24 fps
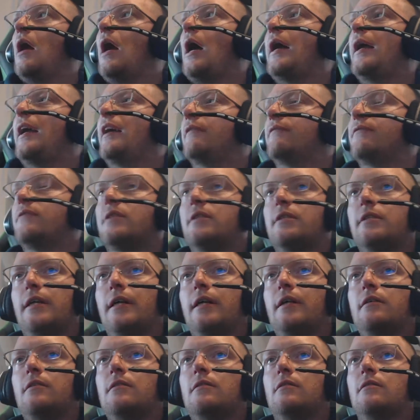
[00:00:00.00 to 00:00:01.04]
I have
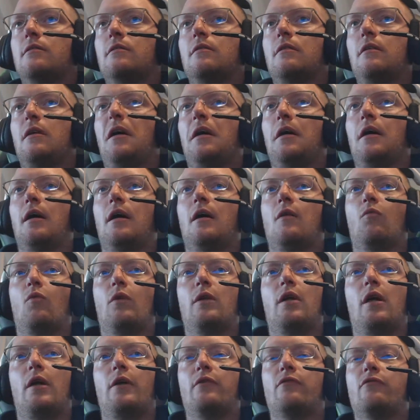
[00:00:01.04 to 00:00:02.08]
6
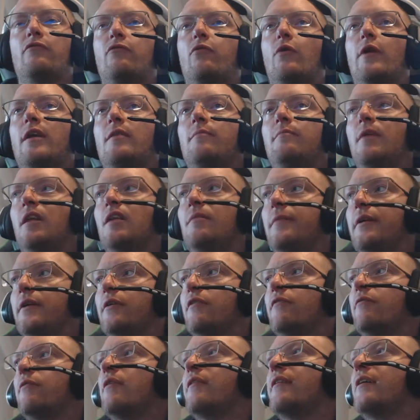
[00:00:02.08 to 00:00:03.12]
140 millimeter
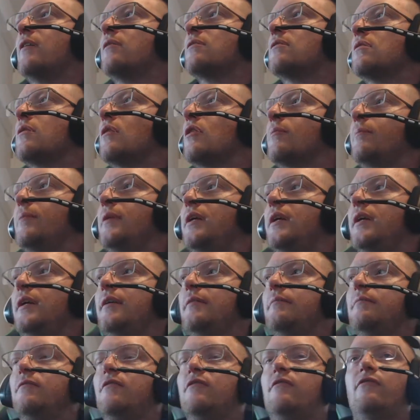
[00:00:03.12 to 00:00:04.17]
3000
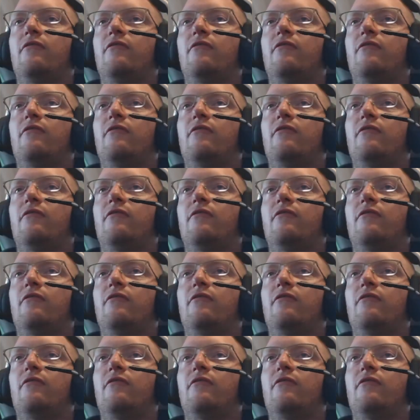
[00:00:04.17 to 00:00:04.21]
RPM